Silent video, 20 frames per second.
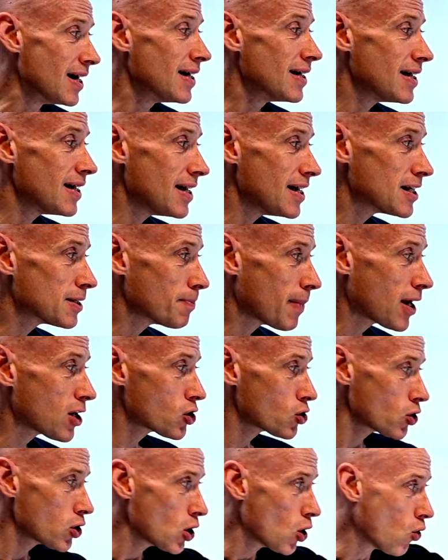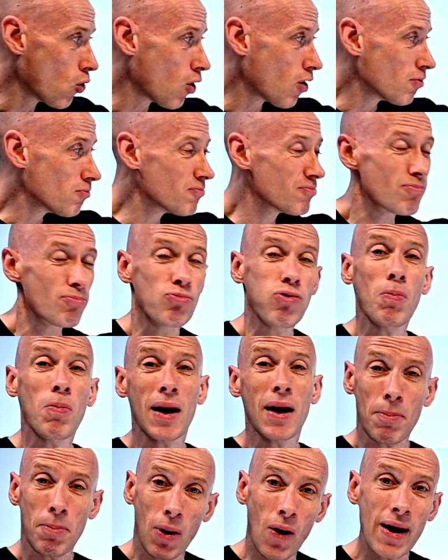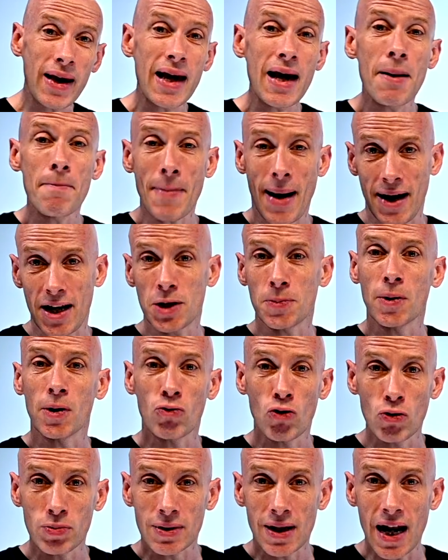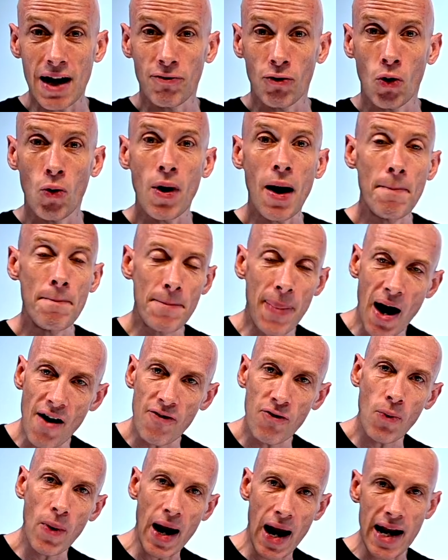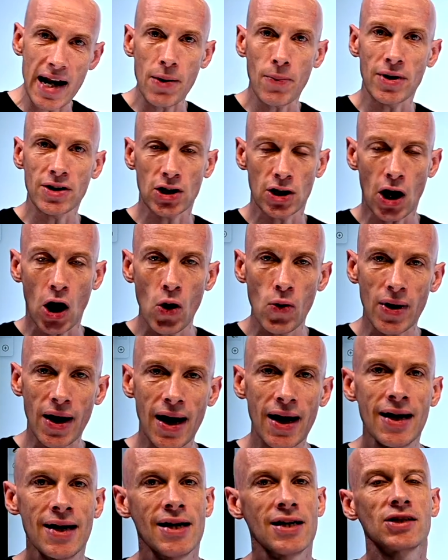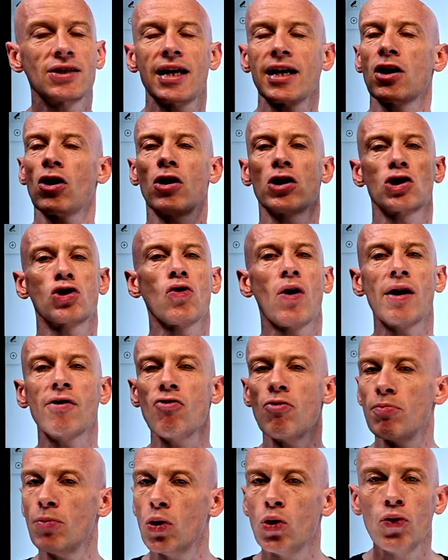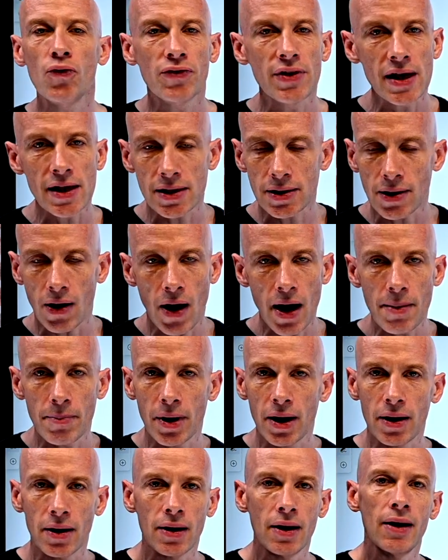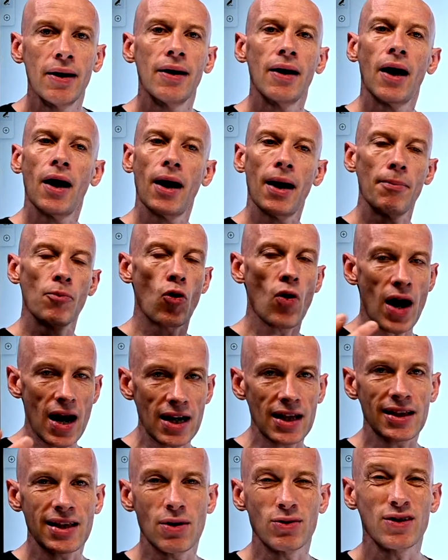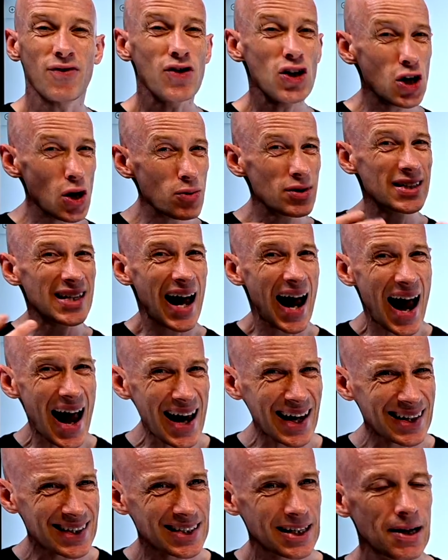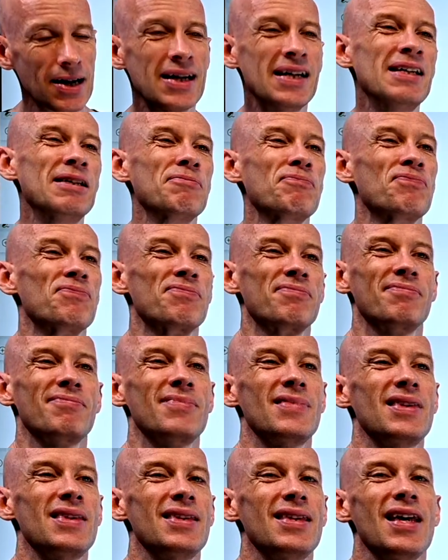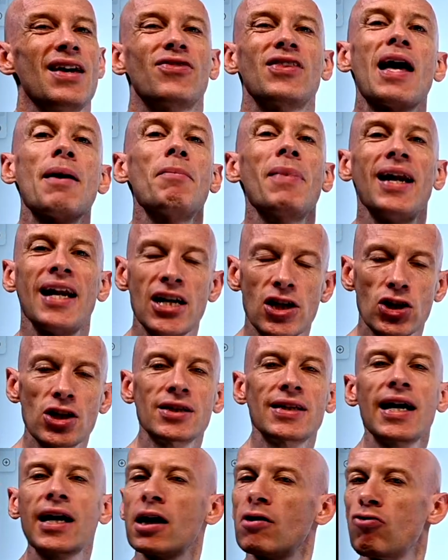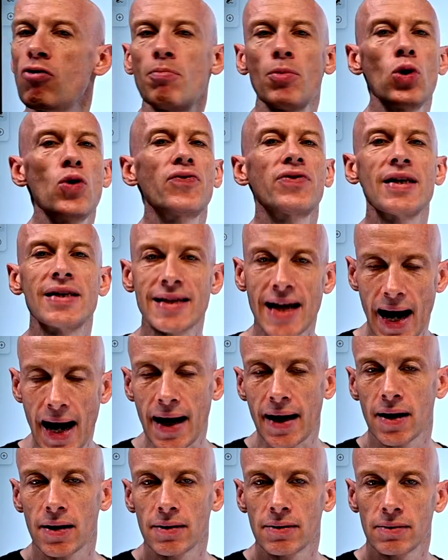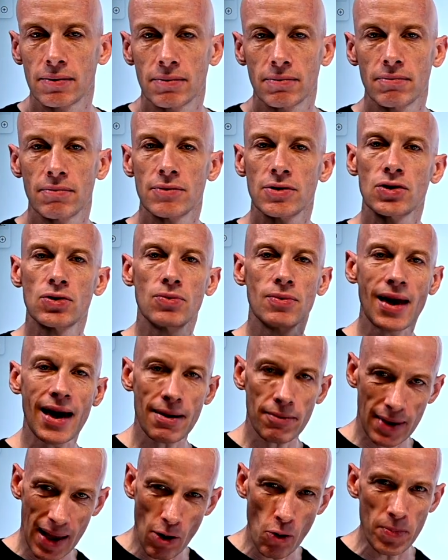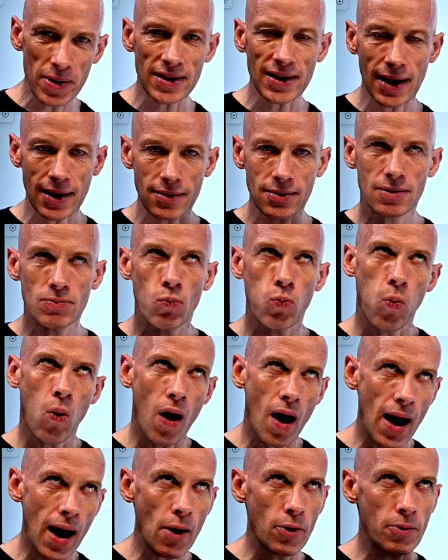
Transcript: is make sure you're probably applying it at management groups level above where anyone's an owner, so they can't try and remove the assignment or anything else. If you use tags, if they're malicious, they can remove the tag. So that would be saying why I would